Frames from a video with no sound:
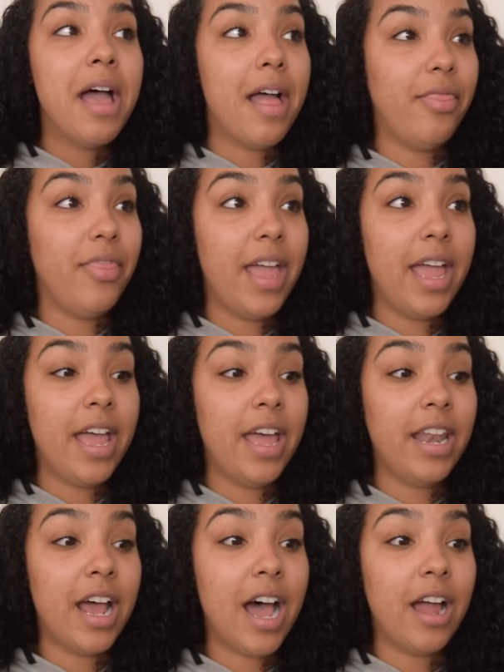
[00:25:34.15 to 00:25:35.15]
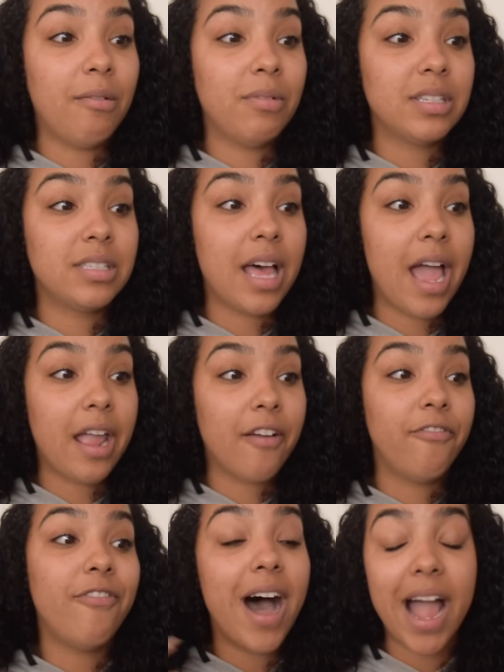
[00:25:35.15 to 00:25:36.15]
and then I was like
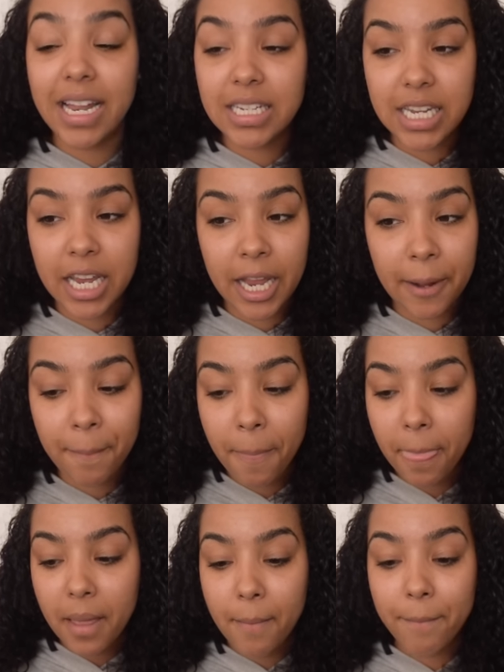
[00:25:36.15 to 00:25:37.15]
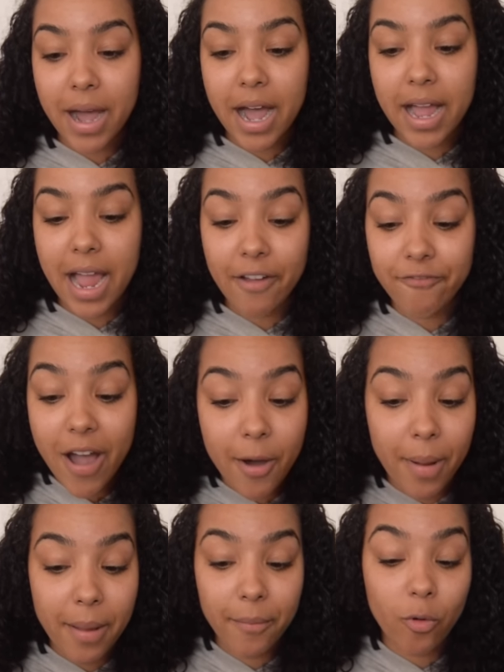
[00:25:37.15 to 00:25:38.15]
finding my, I found my,